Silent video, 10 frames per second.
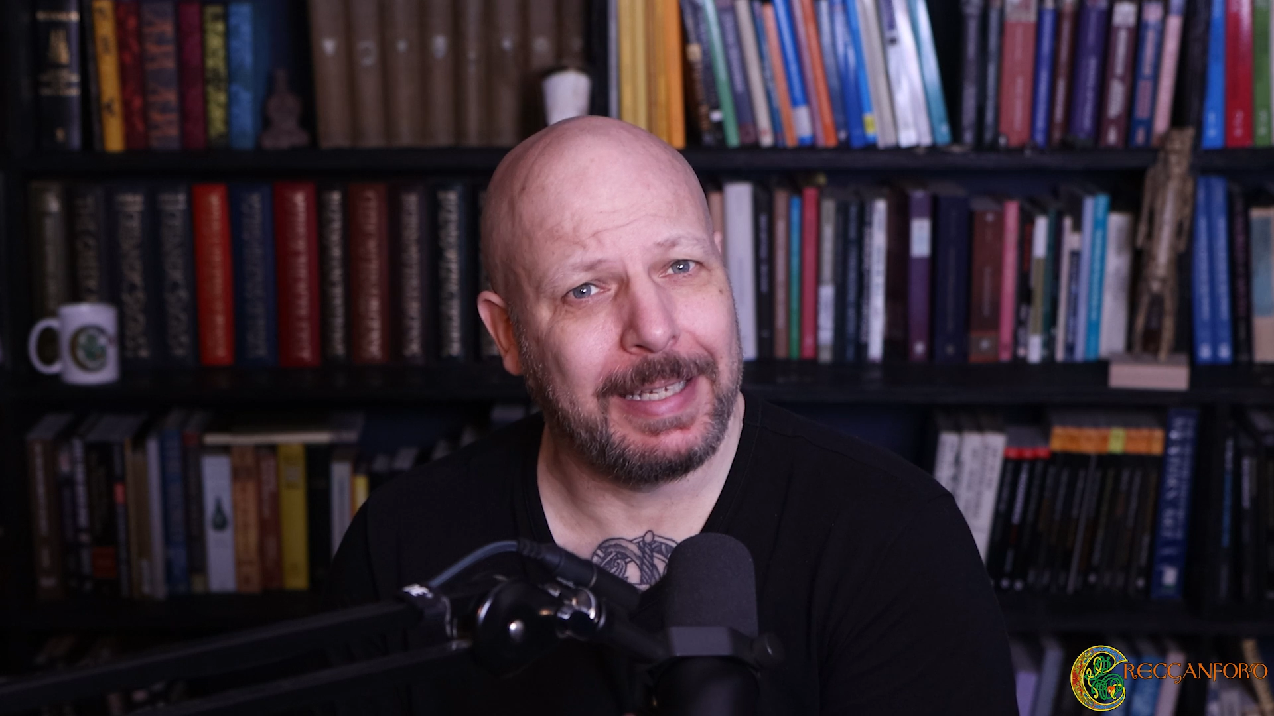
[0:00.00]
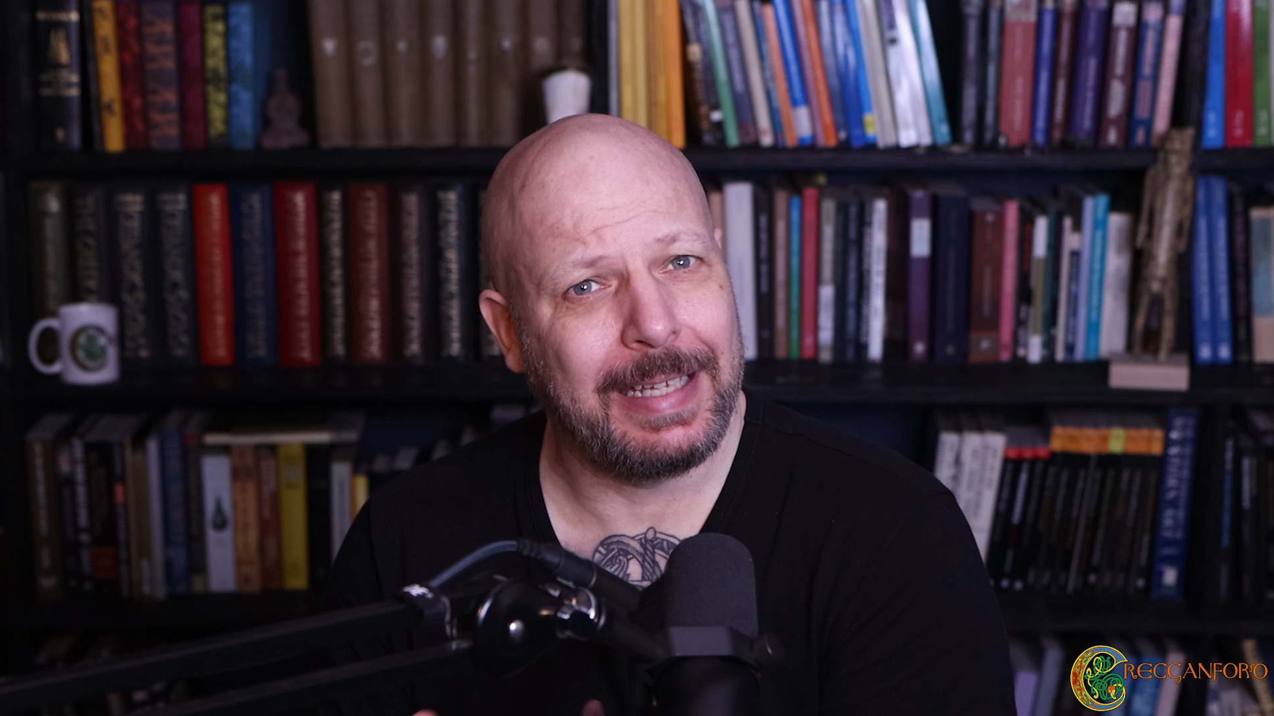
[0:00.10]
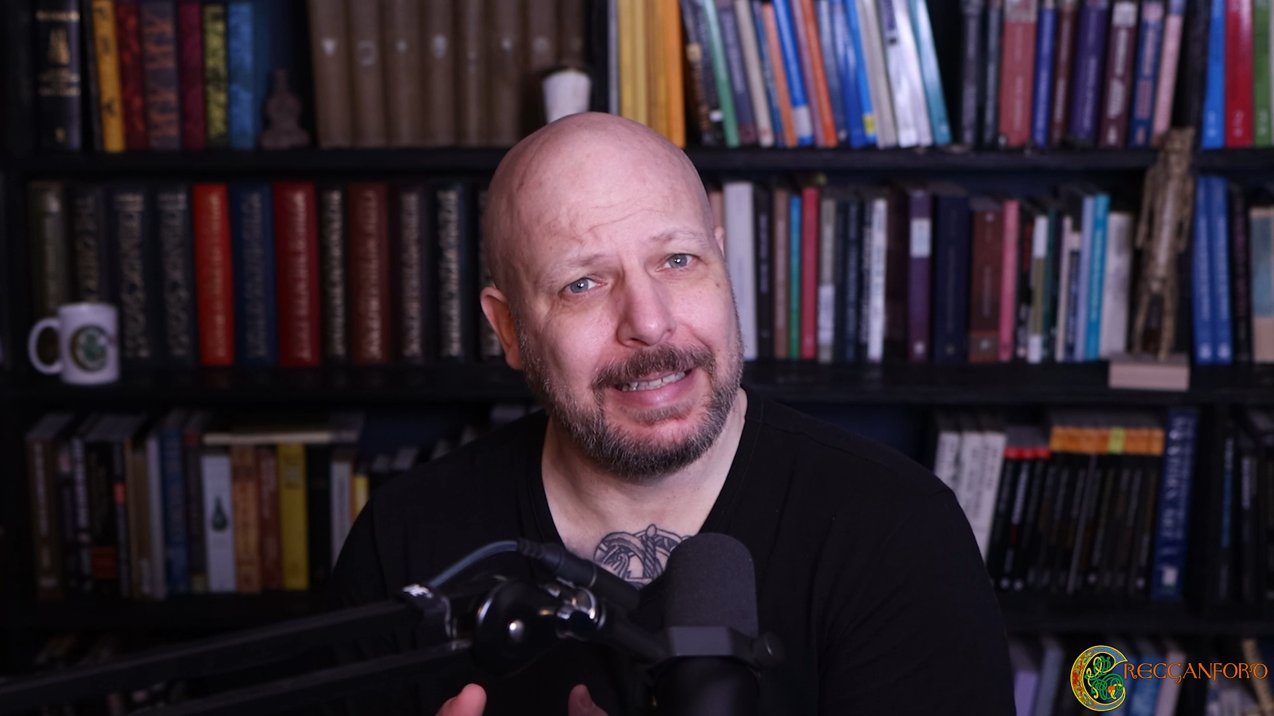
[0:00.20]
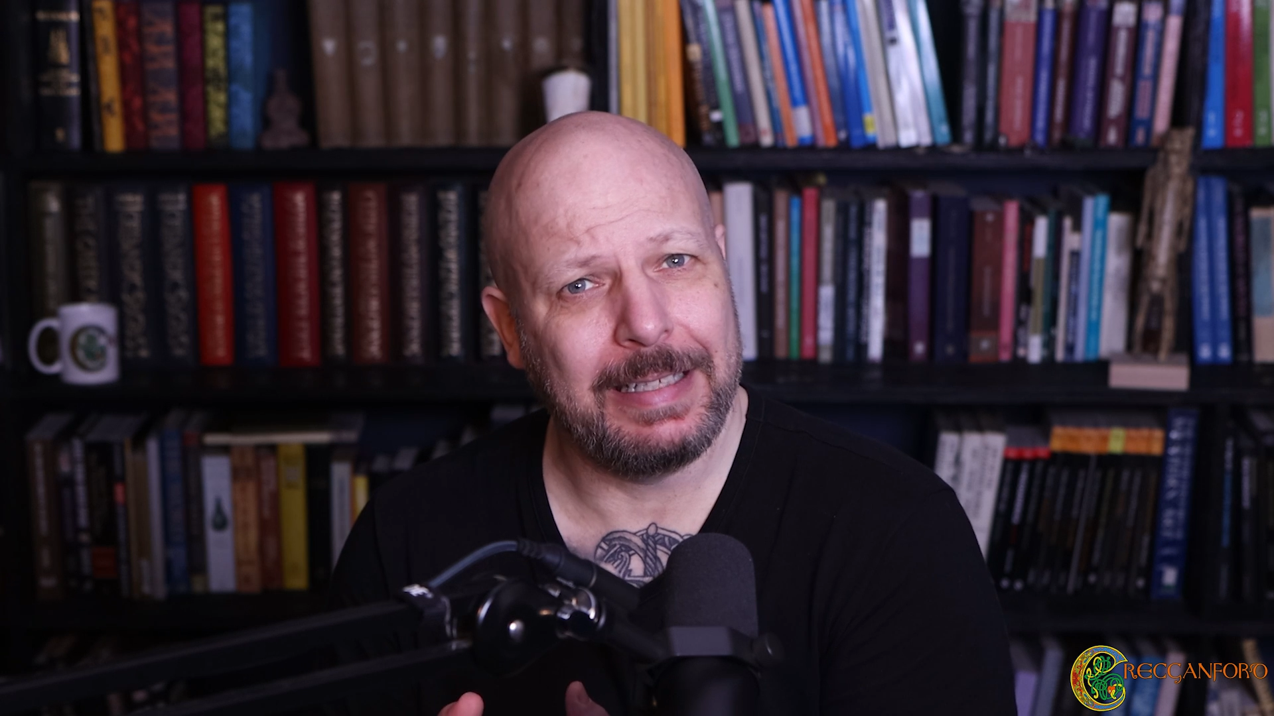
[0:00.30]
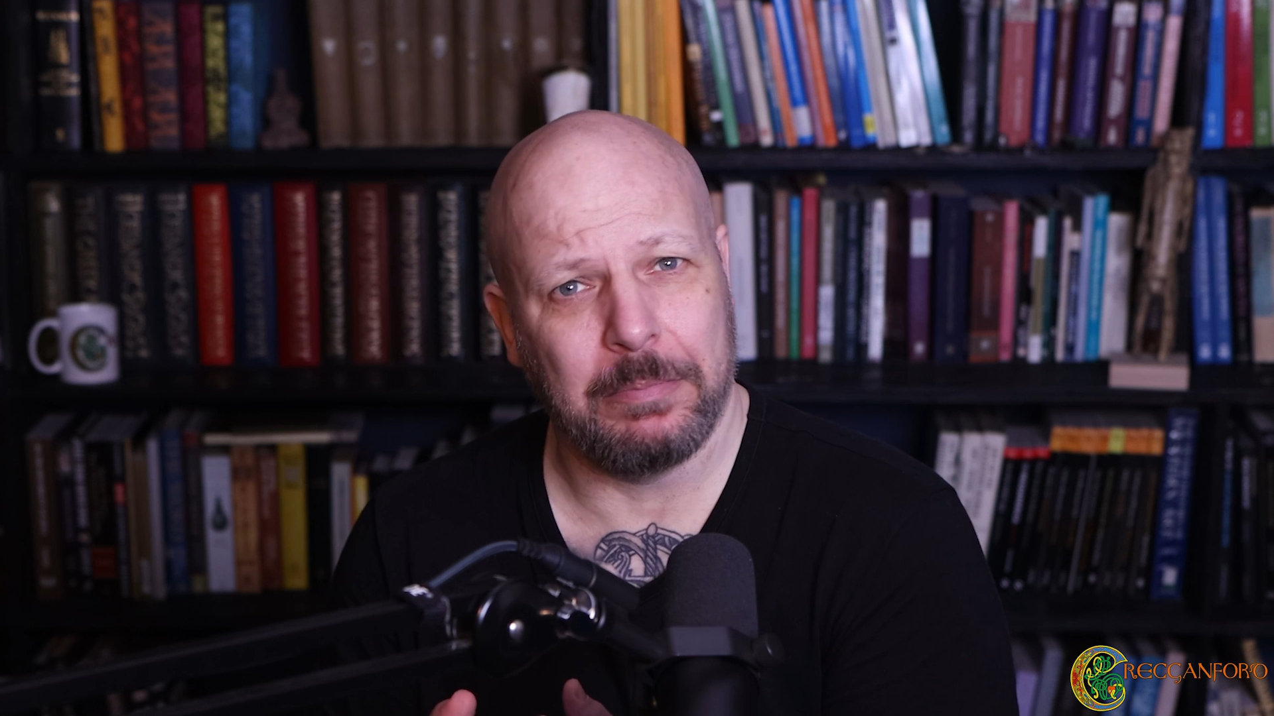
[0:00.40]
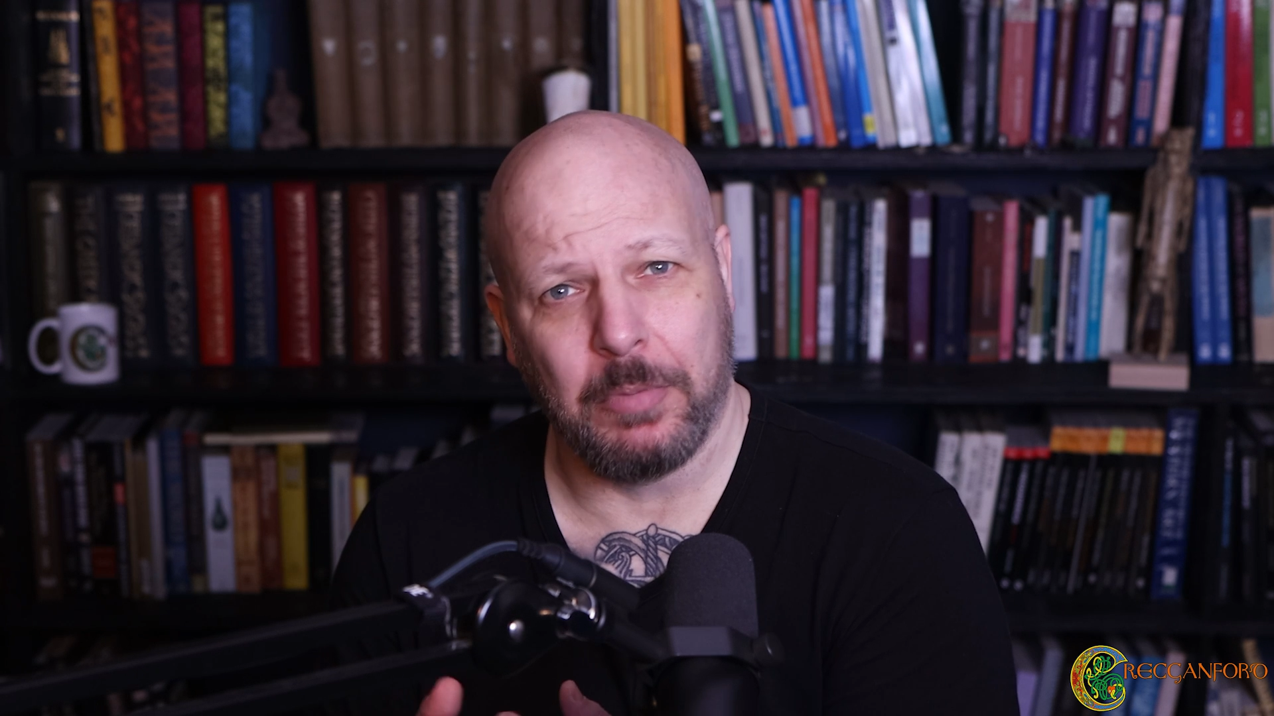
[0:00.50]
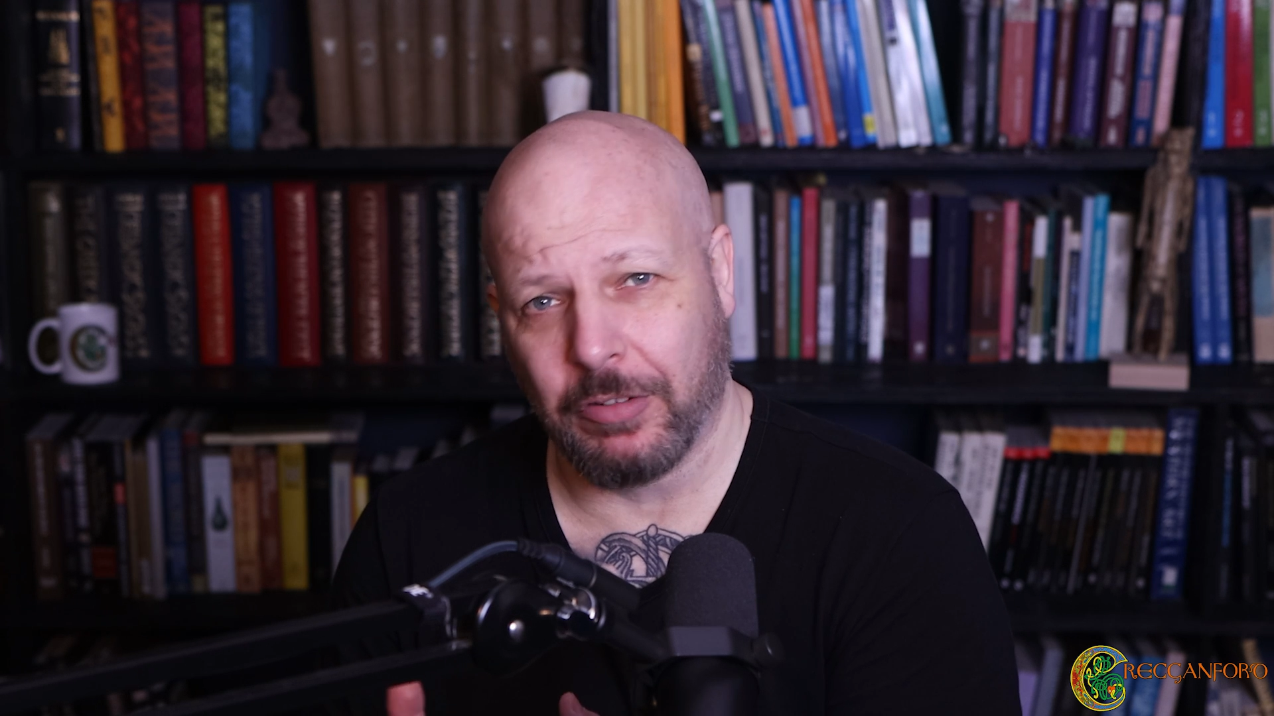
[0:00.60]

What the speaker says: and they didn't